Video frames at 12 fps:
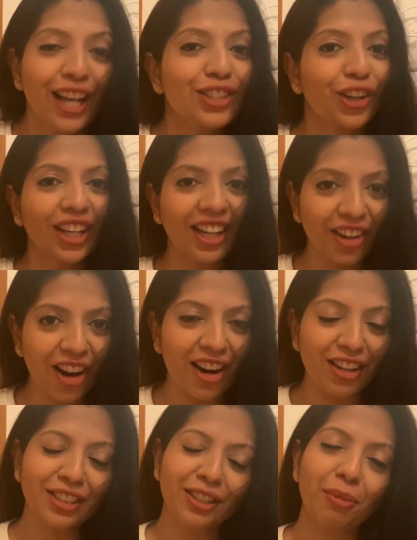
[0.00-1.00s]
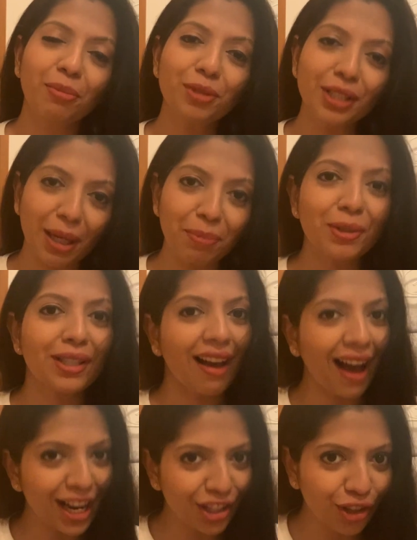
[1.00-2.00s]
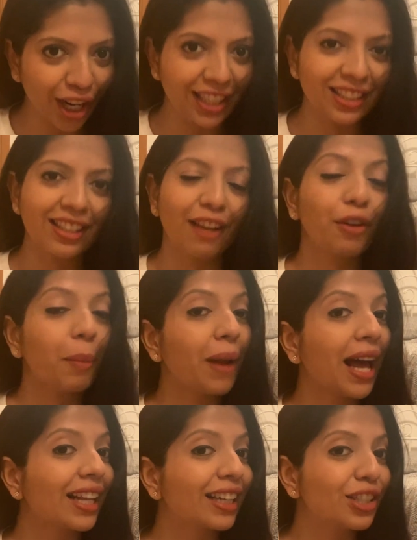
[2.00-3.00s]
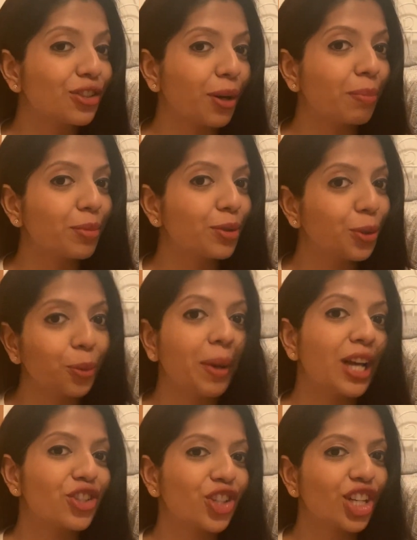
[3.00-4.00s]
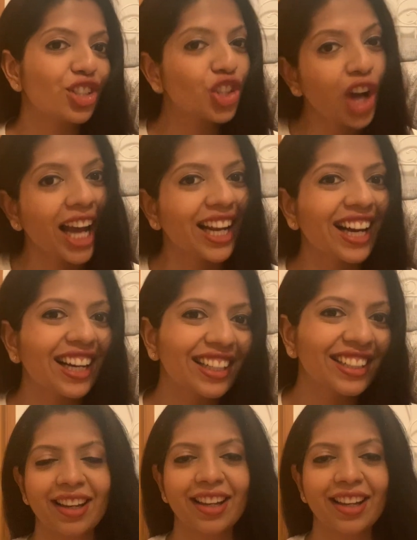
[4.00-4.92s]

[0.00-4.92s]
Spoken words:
So here are some tips and tricks if you're planning a trip to Beijing, China.